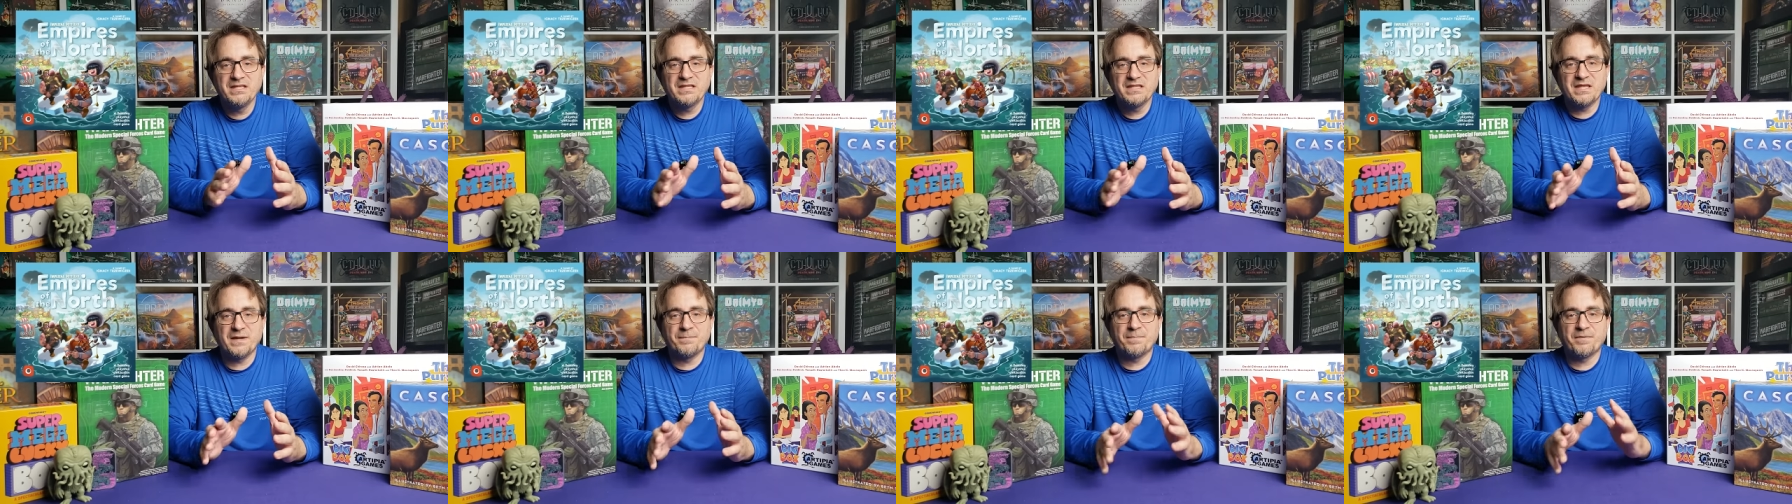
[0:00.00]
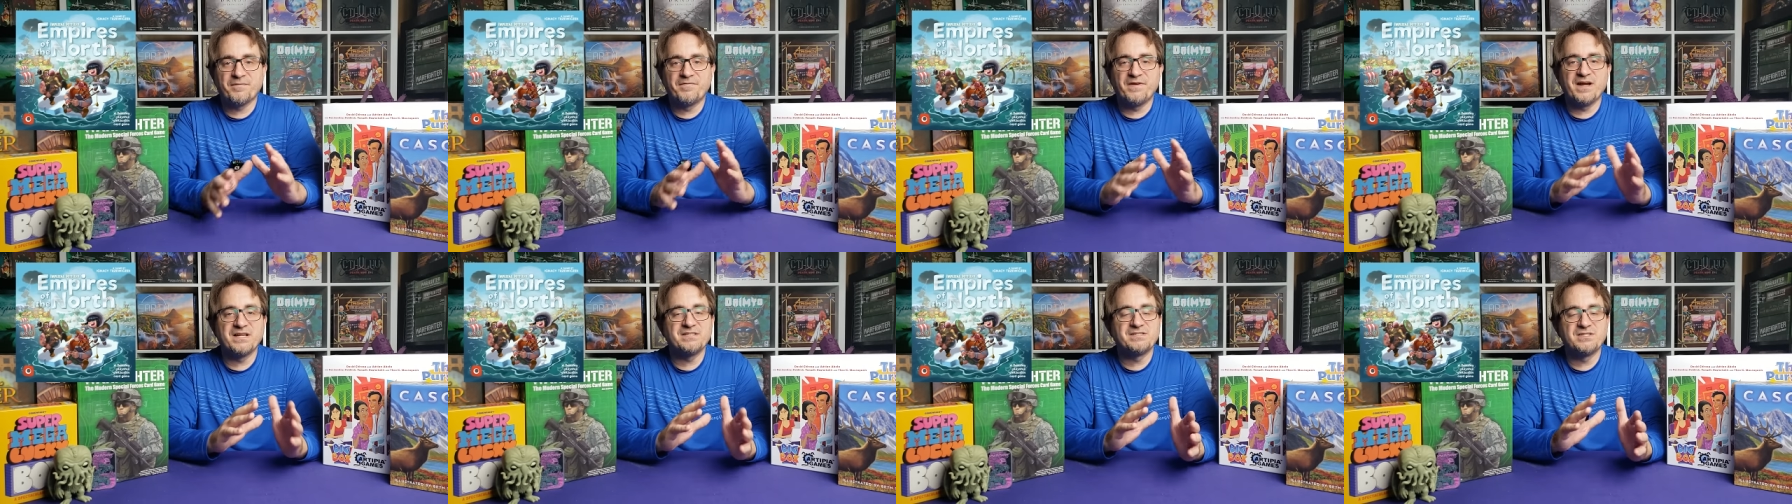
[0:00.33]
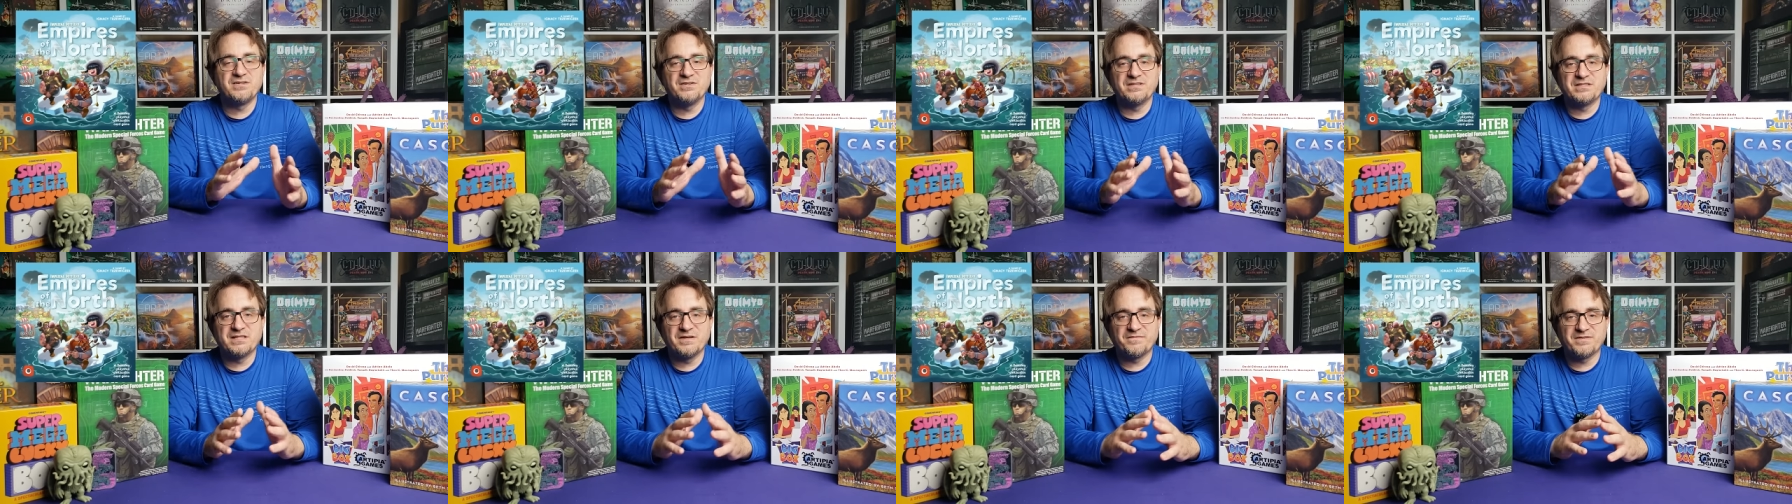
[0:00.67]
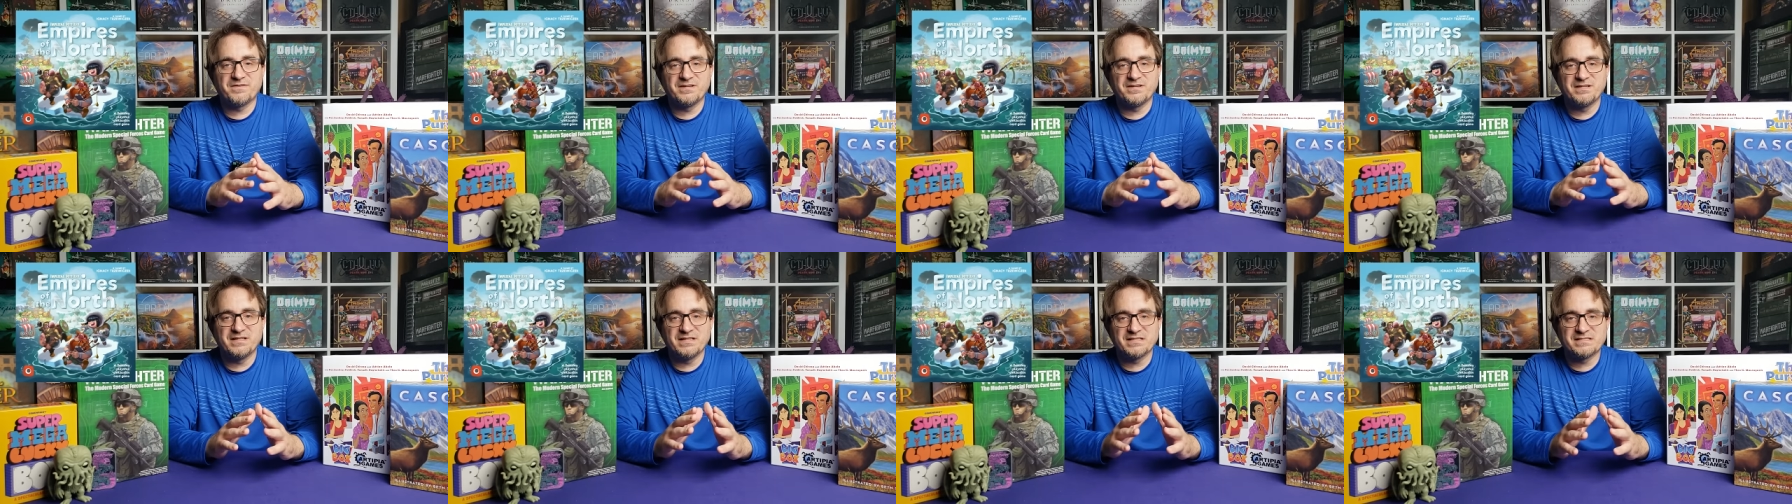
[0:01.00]
that provide you a
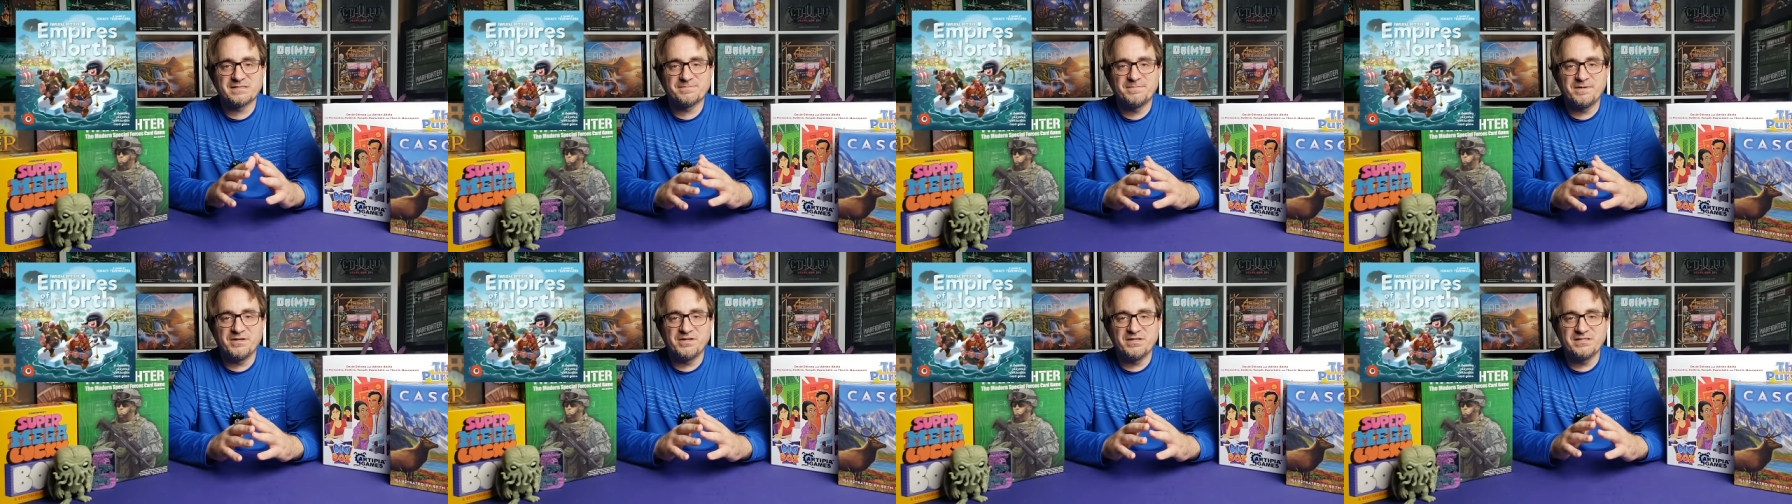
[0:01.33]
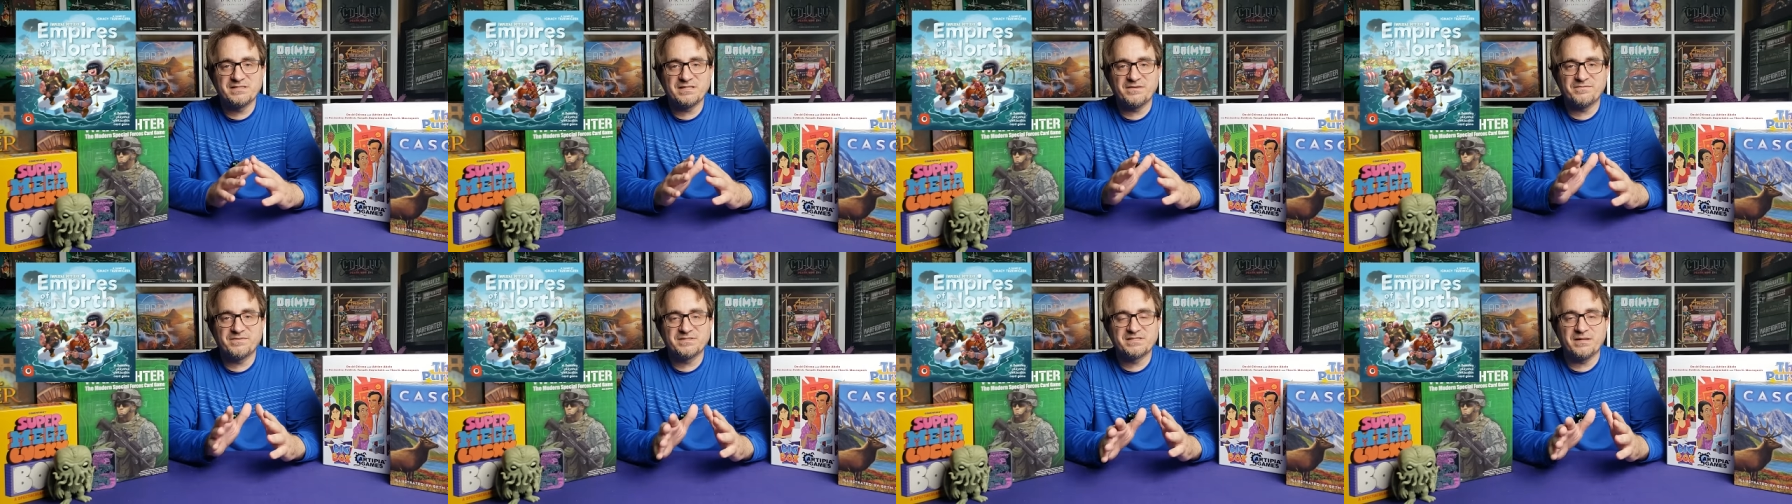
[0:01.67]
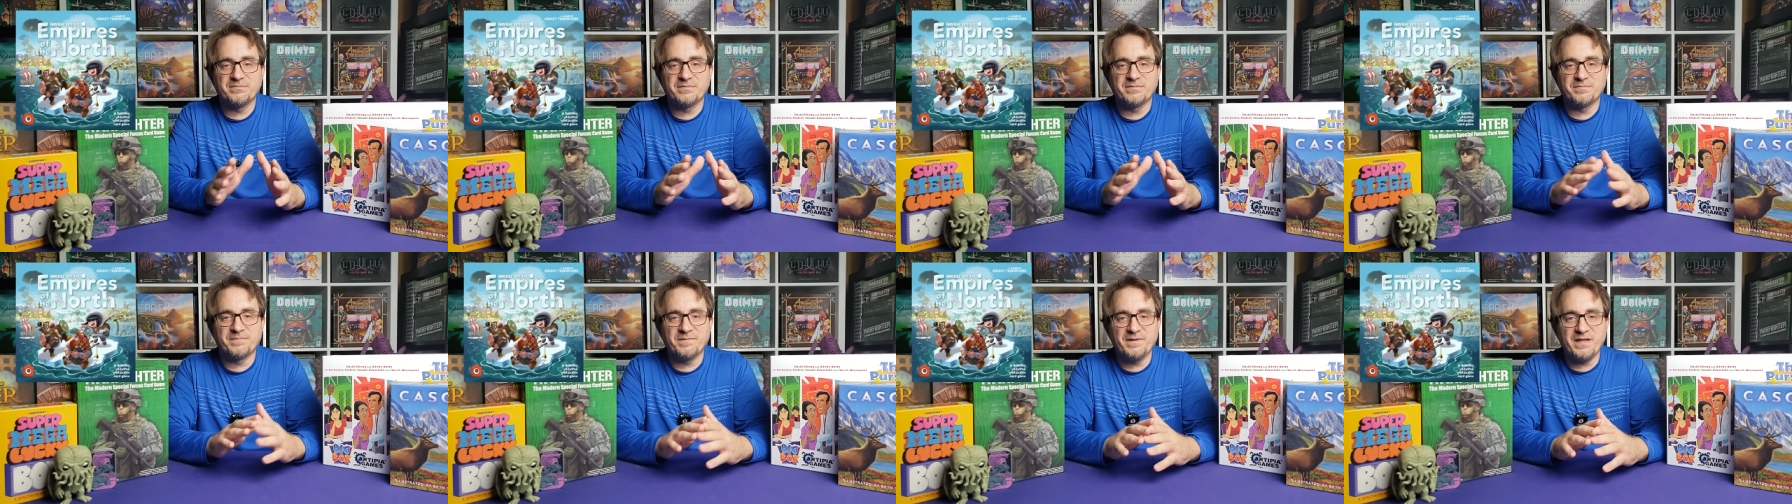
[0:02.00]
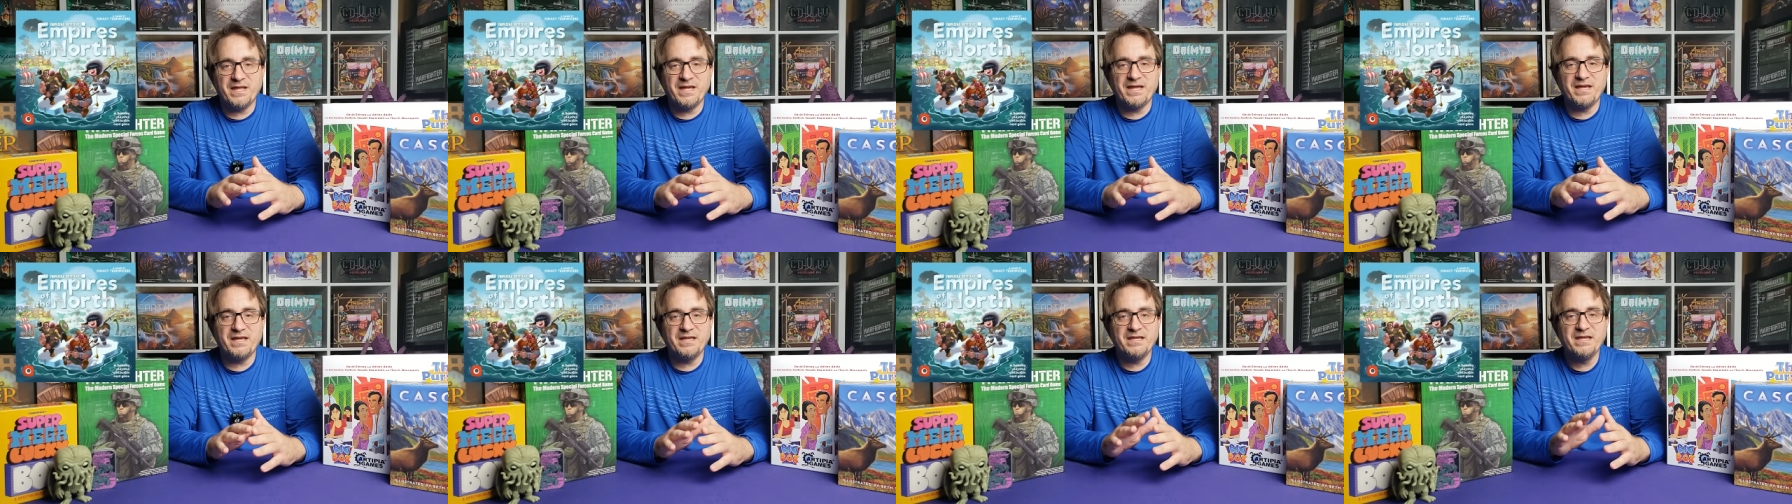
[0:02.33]
different experience every time you
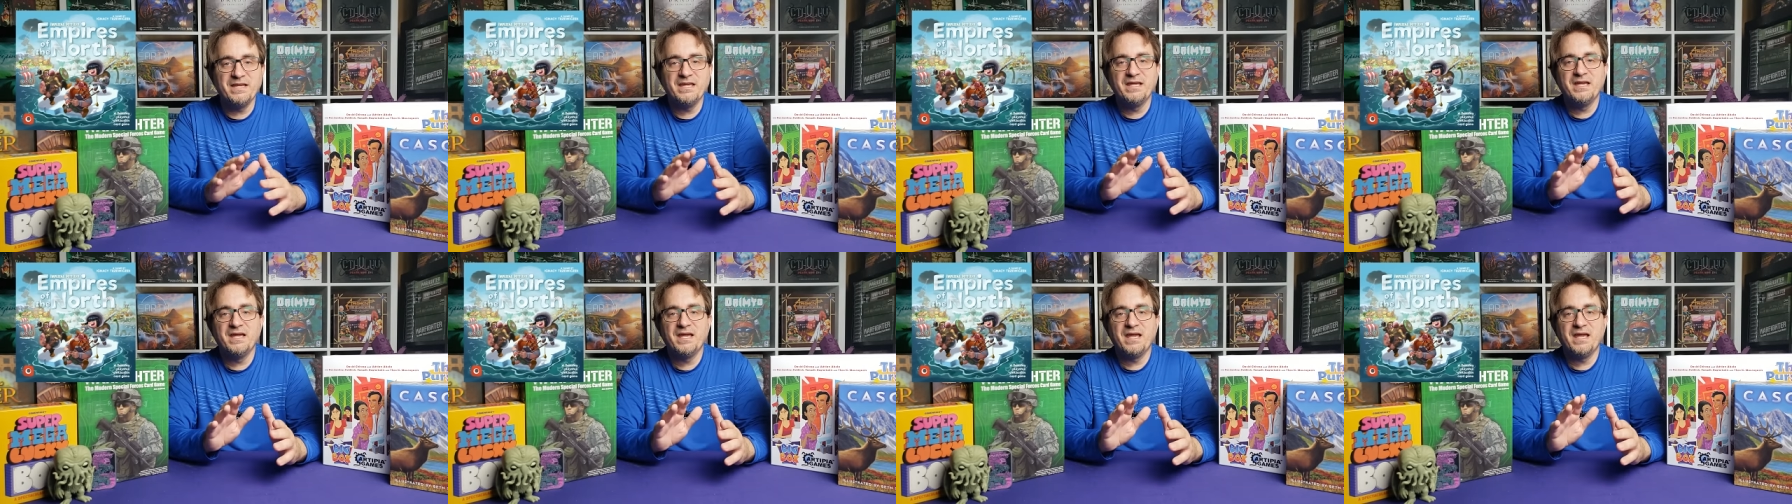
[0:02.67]
play,